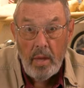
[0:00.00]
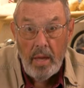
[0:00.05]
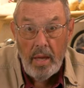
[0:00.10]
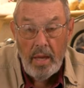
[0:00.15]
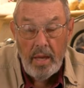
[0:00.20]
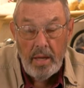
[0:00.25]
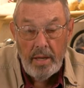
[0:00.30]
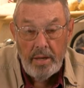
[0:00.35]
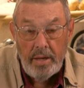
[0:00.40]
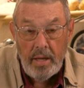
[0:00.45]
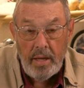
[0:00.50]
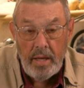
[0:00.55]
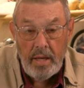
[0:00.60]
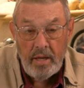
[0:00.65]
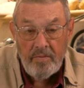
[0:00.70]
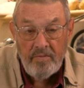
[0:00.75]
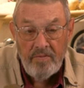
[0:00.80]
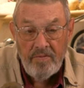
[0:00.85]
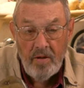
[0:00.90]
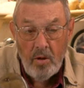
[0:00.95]
and
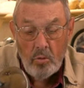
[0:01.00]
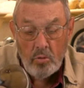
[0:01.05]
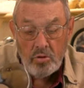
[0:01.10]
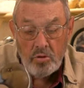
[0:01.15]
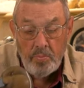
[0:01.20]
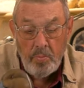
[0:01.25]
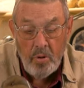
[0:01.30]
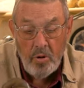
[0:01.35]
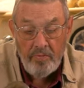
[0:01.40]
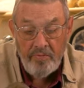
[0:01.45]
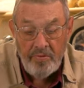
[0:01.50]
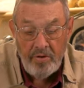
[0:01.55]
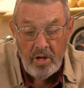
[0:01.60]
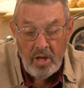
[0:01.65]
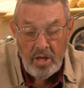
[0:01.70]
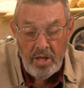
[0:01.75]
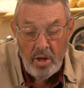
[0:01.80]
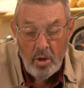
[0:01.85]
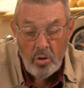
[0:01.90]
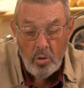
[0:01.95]
it floats
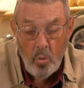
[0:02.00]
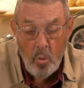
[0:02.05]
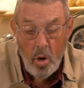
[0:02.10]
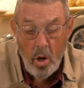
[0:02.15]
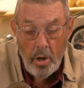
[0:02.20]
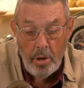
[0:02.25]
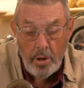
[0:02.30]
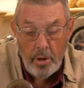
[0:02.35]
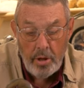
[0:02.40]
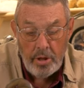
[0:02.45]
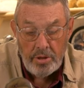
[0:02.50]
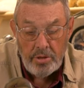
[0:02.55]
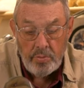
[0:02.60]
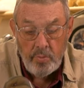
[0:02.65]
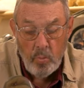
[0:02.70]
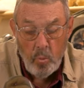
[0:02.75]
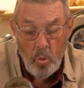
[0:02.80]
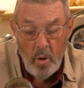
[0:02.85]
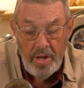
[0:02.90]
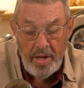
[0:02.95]
perfectly on the water. It's
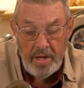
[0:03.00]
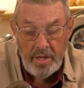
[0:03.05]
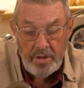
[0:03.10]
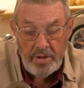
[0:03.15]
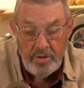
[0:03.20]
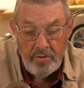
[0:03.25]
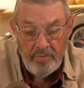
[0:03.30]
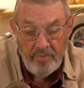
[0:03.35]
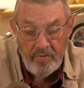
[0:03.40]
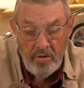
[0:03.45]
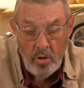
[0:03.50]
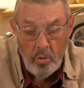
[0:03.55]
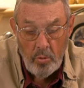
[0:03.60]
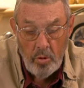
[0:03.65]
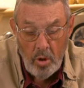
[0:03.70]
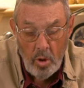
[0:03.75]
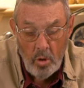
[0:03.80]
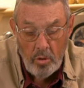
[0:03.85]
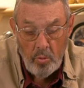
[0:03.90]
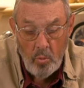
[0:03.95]
weighted to
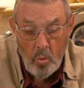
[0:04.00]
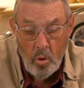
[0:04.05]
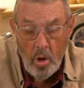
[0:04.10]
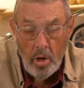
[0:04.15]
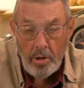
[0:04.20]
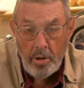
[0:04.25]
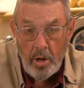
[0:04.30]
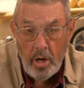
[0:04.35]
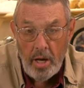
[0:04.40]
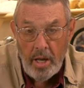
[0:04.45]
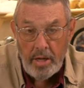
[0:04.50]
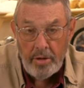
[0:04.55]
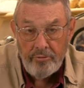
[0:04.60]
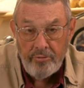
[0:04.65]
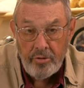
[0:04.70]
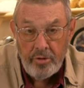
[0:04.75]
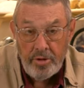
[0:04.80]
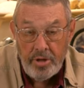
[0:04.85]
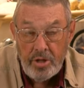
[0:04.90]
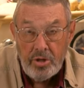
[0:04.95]
float on the water. And
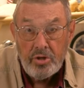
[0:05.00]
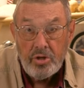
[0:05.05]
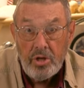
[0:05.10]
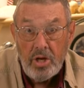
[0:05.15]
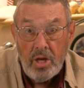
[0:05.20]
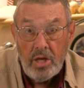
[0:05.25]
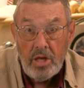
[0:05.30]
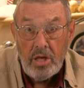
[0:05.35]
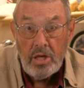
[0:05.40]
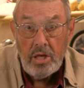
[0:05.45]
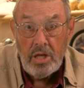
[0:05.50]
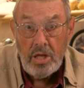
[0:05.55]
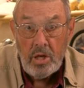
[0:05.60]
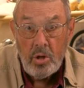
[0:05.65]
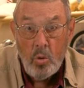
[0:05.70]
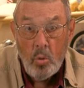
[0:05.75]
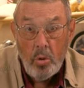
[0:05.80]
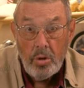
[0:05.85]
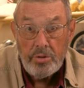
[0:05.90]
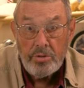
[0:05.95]
traditionally,
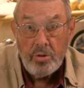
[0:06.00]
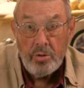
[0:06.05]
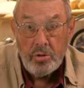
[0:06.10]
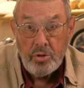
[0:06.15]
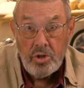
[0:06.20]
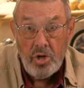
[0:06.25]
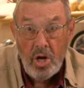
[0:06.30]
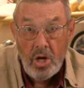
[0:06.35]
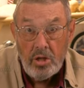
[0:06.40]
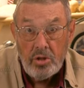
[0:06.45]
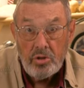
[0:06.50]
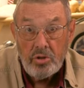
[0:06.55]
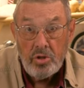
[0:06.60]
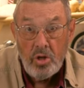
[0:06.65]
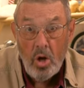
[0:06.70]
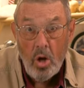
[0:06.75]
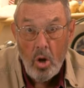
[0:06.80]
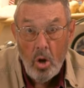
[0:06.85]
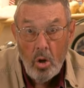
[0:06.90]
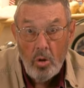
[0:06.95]
decoys are judged
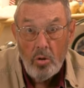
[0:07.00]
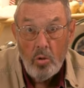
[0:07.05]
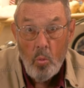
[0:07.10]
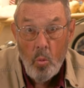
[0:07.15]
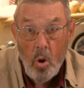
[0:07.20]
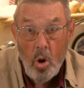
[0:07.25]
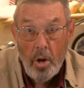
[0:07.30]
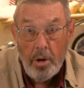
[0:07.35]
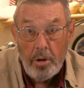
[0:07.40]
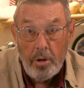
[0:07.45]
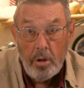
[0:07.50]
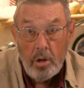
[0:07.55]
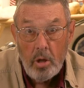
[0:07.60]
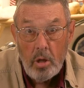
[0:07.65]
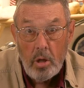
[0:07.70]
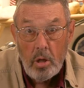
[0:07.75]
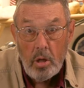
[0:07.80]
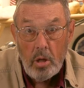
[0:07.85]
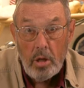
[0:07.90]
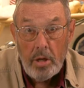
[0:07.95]
on the water
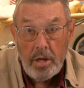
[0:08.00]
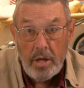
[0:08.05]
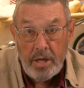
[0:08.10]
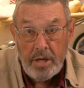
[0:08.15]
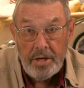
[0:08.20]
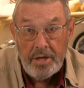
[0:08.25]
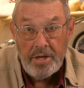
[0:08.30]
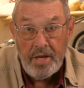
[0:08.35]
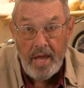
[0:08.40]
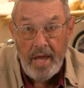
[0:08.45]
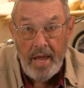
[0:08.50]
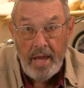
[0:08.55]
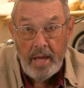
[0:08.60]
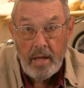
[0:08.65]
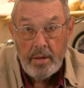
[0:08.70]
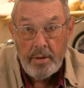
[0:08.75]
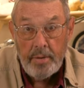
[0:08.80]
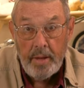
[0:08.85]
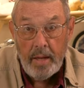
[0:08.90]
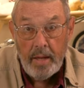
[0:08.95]
in a tank
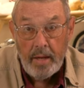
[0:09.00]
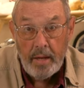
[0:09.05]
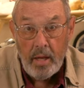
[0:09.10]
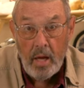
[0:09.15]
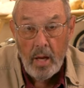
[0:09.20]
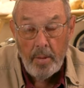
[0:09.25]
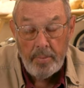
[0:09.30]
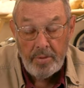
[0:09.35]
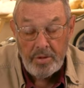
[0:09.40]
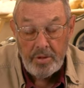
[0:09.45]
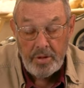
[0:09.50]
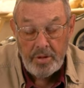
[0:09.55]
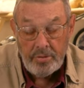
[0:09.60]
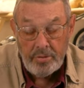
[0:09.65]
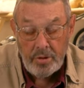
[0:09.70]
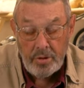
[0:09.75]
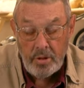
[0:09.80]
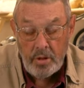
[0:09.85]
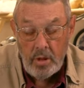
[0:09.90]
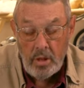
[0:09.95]
at a
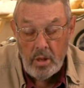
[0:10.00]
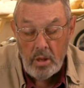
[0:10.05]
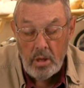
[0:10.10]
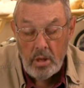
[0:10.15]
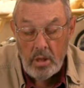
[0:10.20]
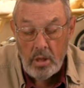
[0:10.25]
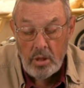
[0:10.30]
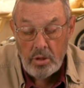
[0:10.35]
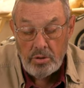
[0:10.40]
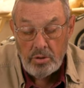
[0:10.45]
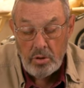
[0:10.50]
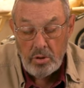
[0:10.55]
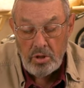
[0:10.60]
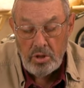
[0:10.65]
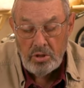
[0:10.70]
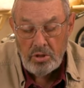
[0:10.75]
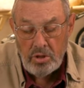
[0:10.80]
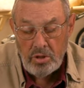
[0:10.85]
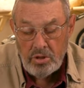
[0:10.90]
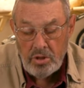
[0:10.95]
competition. So
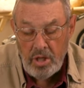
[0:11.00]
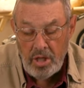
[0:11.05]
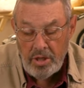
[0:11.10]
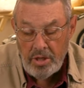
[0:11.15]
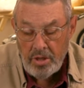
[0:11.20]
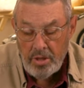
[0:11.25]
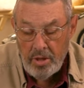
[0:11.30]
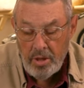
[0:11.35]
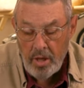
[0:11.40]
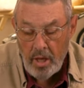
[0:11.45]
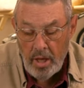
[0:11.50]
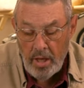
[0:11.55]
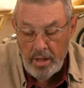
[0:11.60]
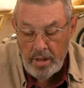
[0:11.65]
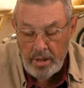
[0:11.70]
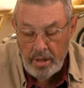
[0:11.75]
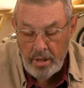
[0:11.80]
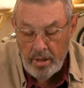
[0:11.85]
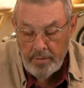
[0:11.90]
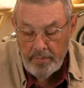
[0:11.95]
this is a, a
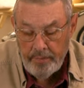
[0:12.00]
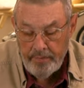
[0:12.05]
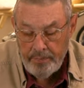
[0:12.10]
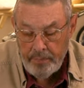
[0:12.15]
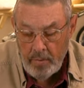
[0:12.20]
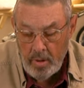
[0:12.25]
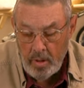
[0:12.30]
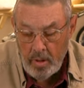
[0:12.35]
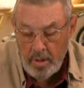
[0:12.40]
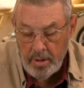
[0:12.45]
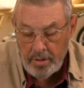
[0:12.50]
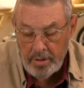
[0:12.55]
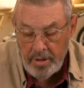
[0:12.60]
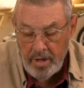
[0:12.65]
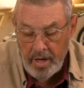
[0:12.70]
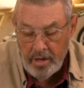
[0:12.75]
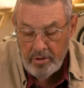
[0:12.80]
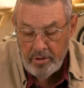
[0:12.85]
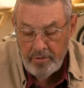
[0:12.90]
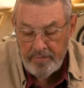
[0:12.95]
uh,
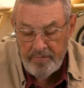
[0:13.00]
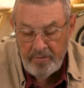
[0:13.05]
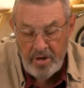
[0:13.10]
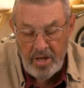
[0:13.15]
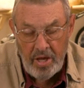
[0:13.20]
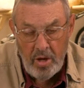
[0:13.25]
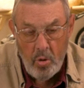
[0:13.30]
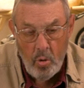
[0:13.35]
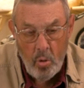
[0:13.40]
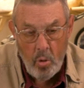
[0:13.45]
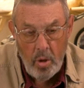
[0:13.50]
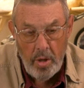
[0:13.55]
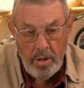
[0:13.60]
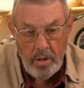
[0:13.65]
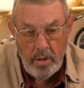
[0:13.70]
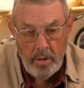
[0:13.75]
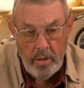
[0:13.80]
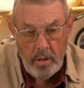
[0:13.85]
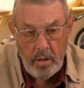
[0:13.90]
decorative decoy.